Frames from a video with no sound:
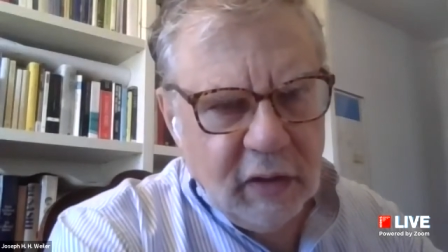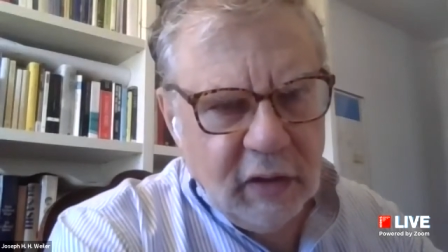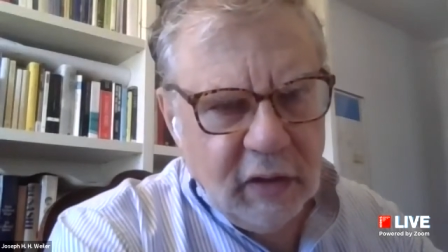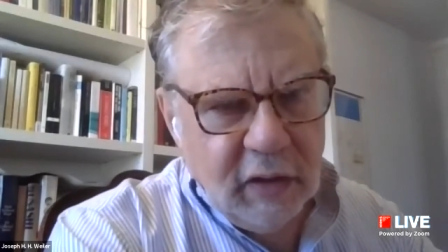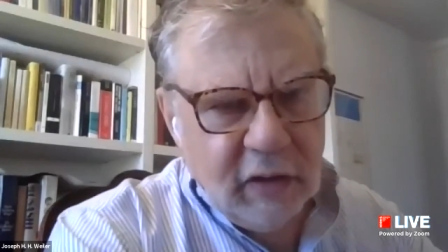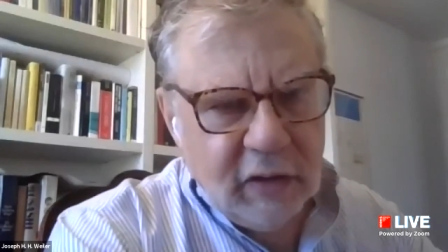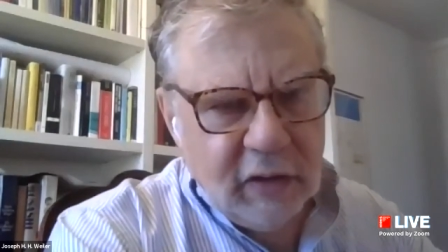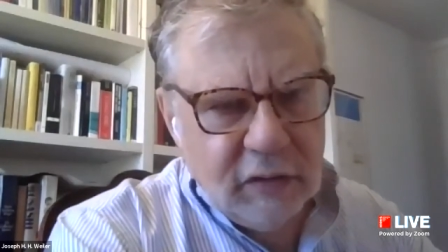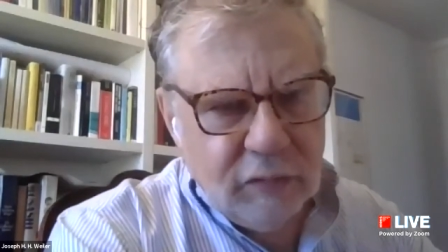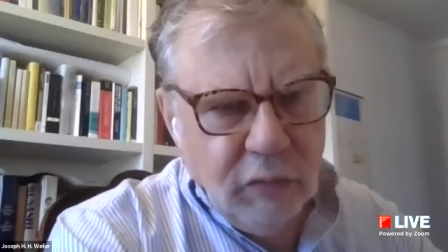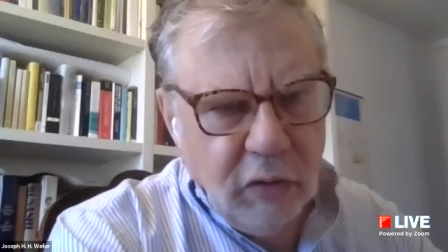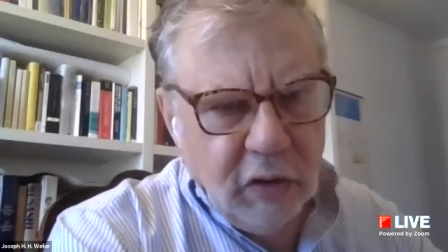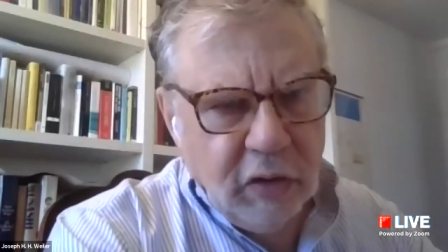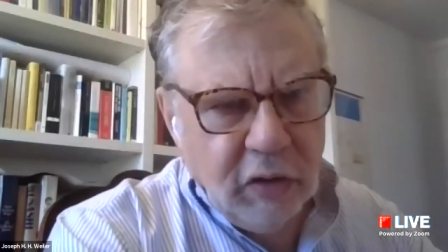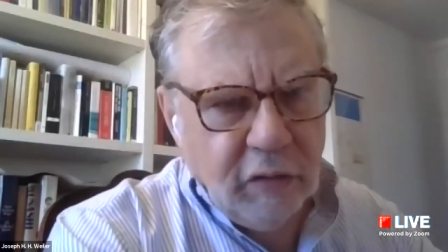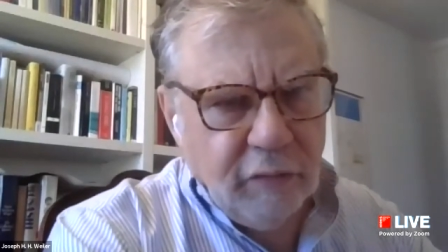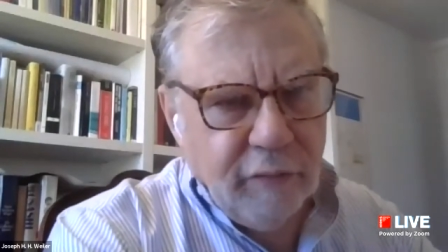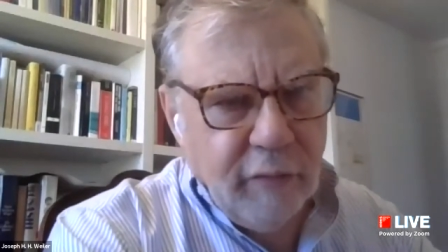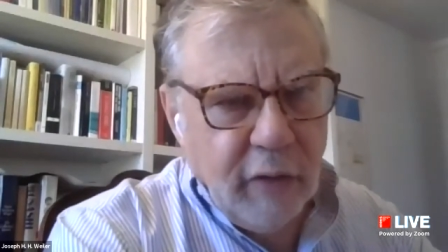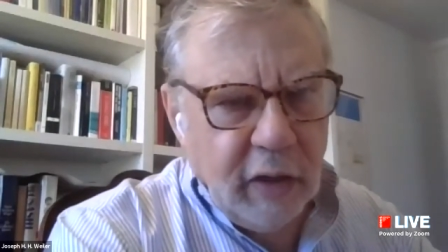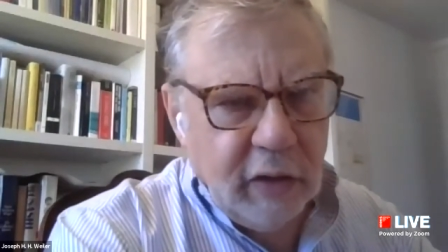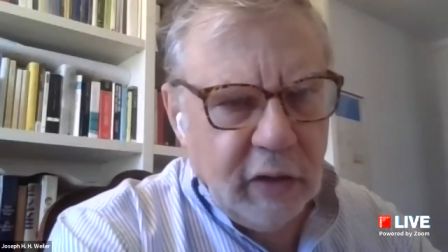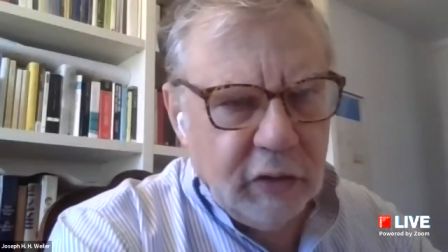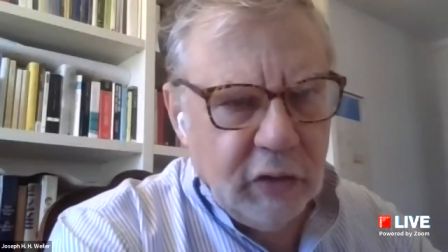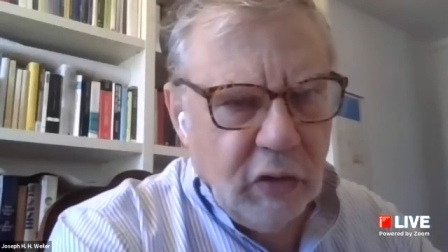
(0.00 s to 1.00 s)
And it's
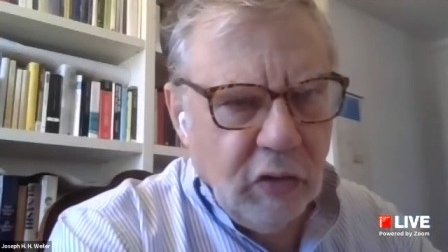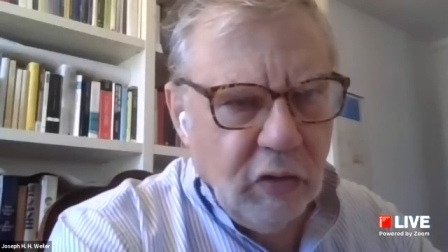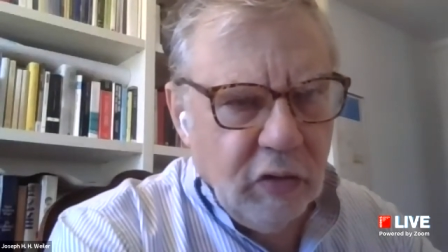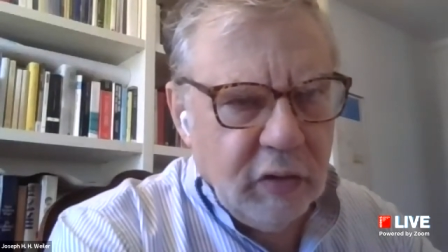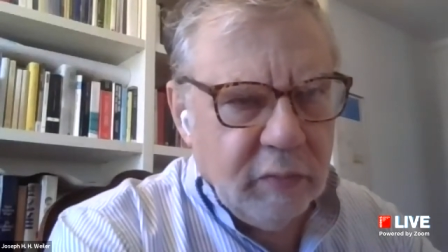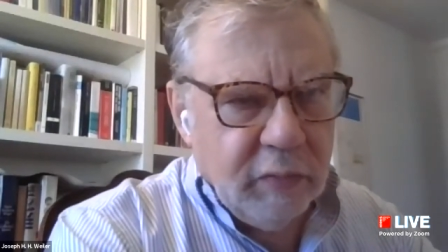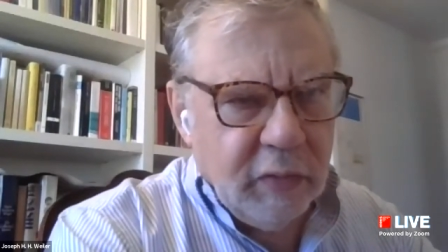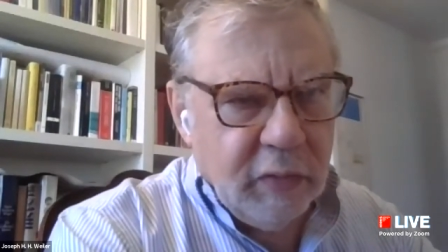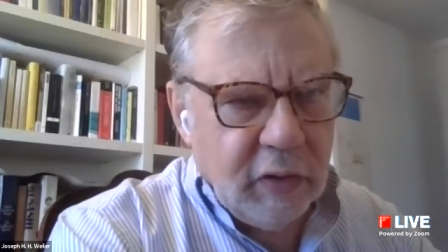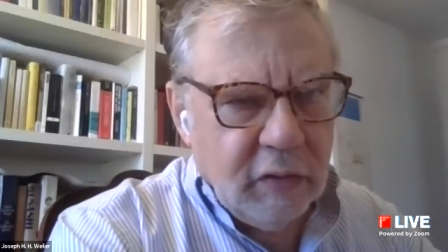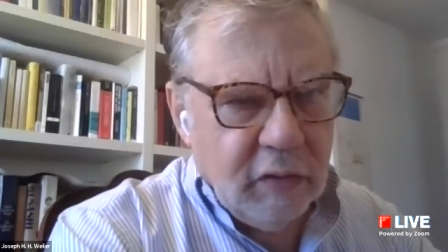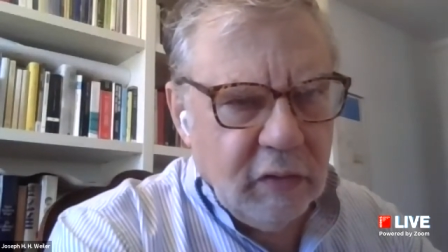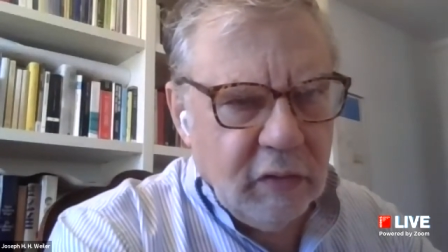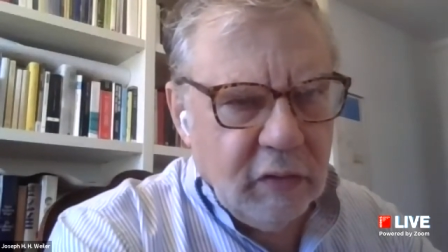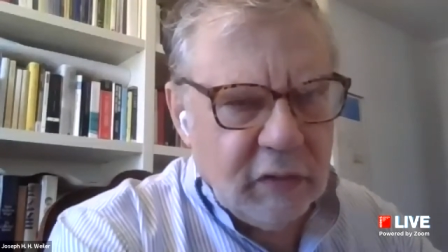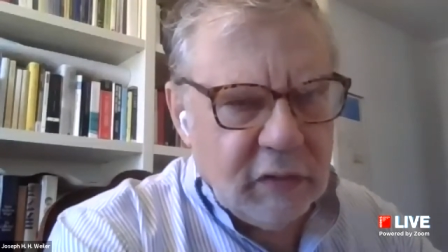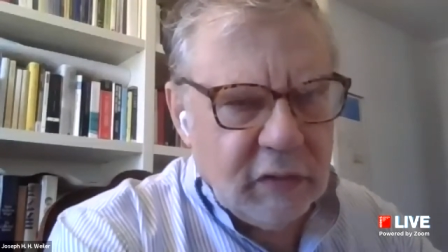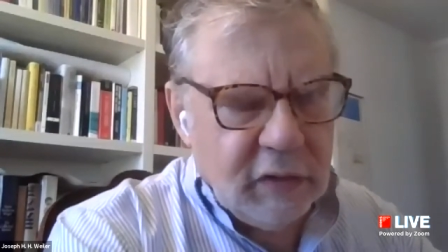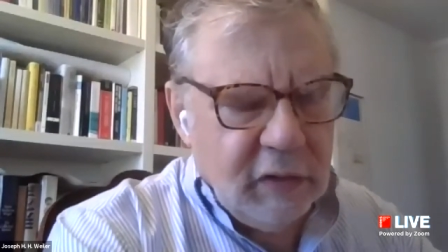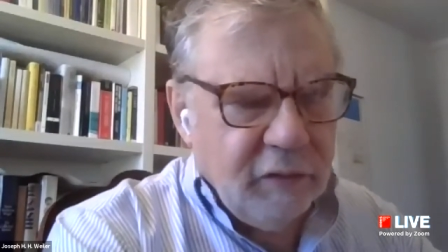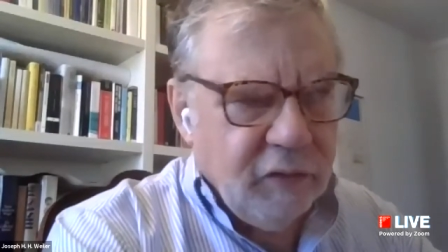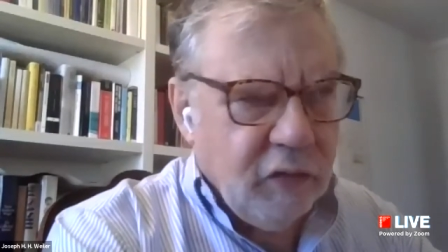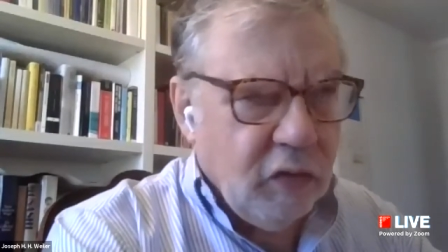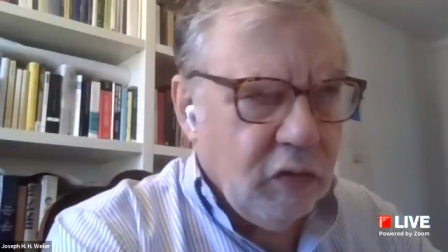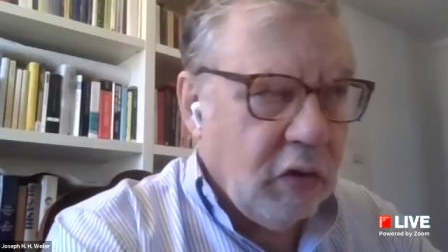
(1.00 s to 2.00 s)
worthwhile knowing because
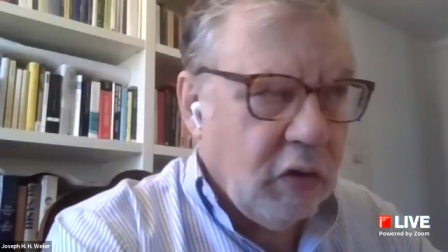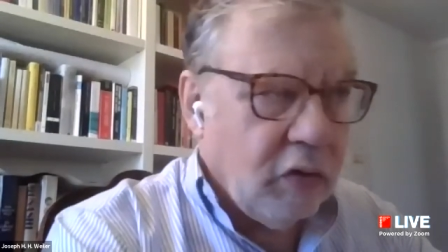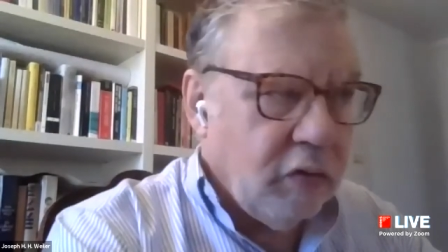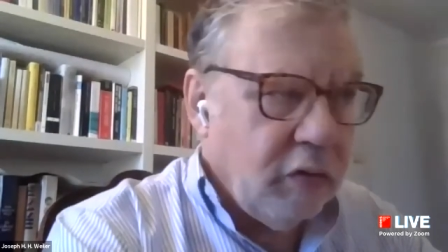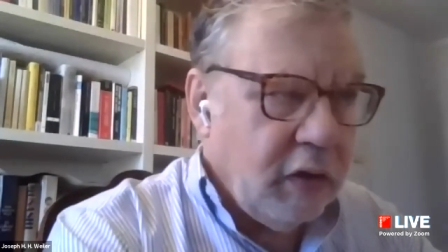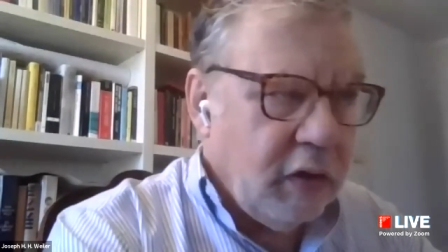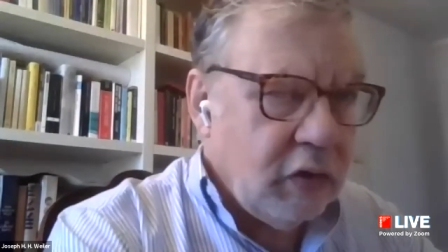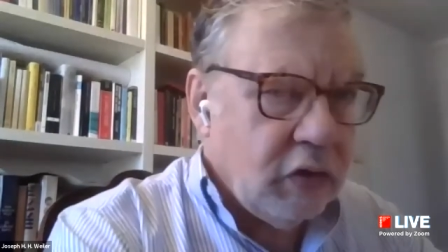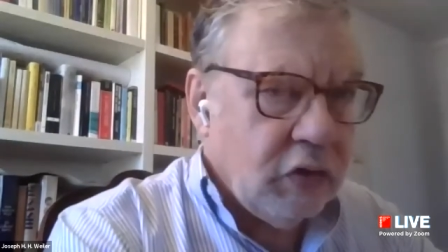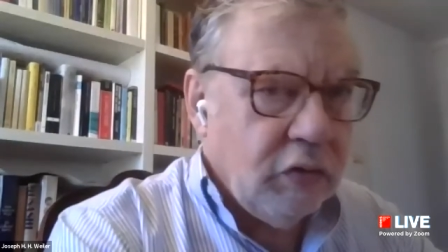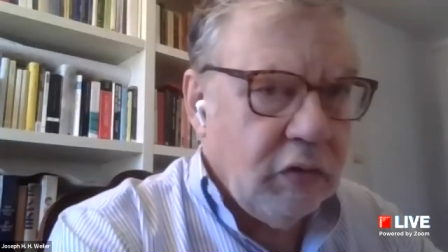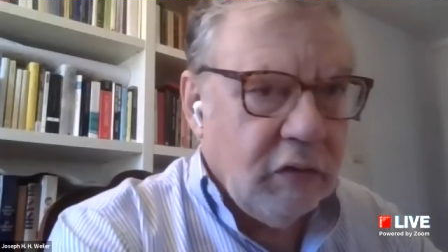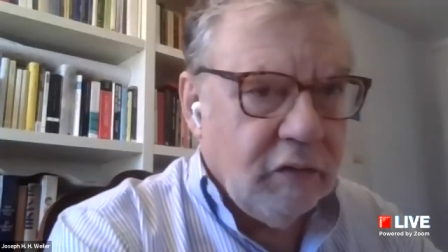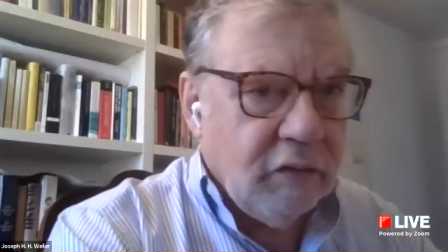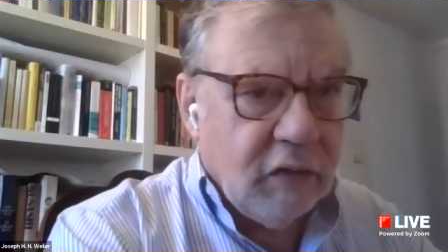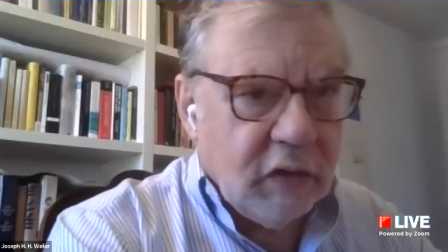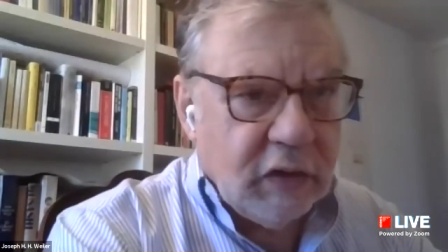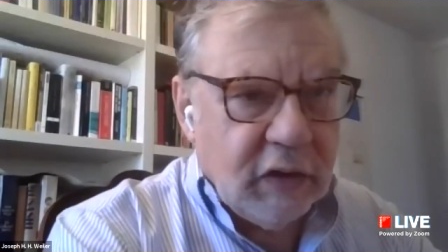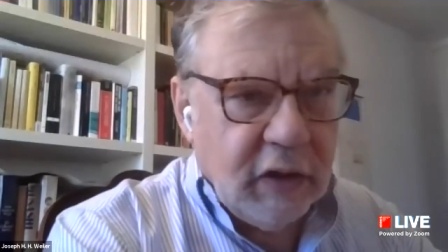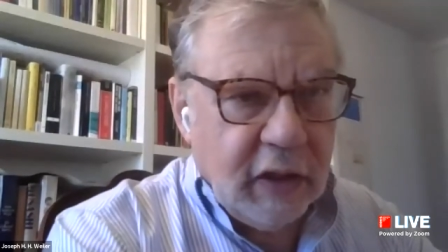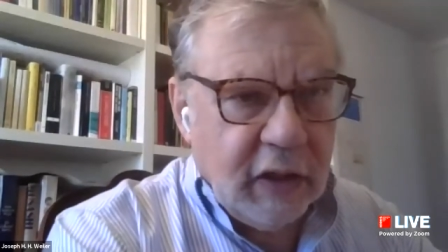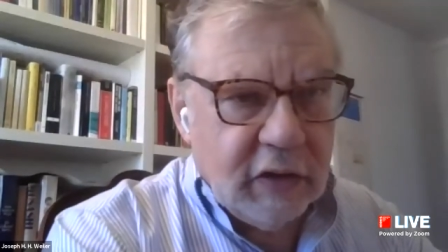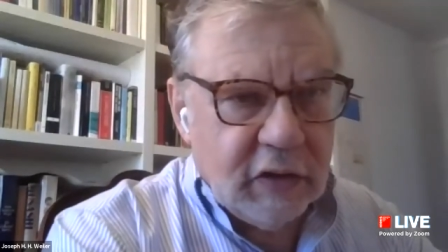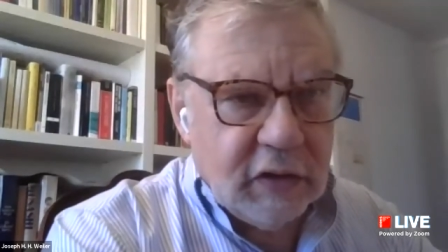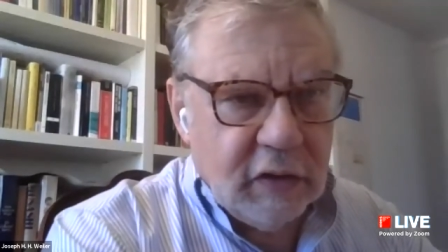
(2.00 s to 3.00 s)
if you're going to issue
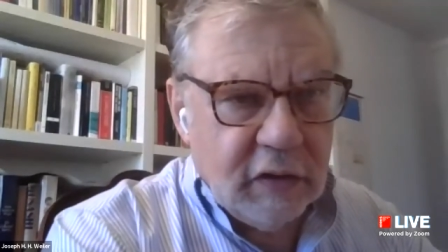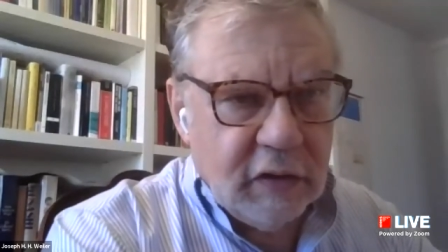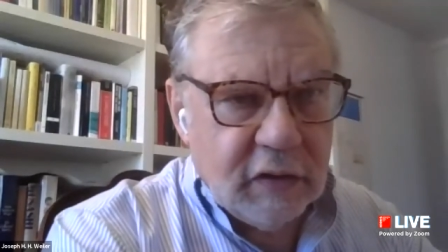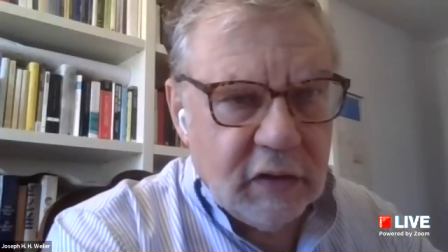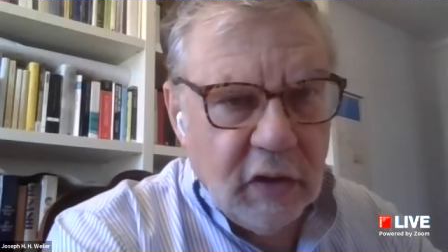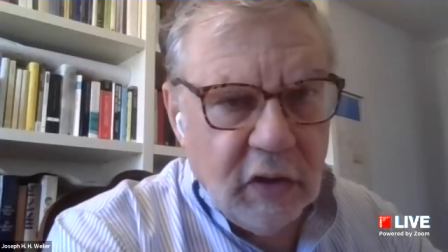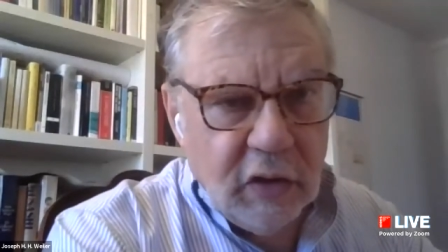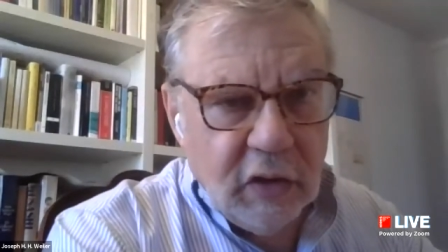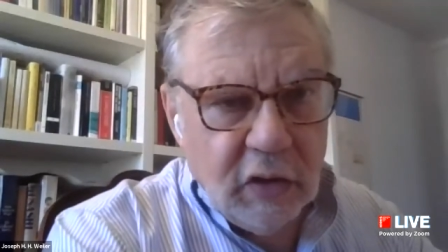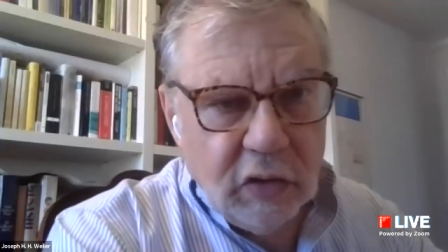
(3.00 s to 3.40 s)
invitations,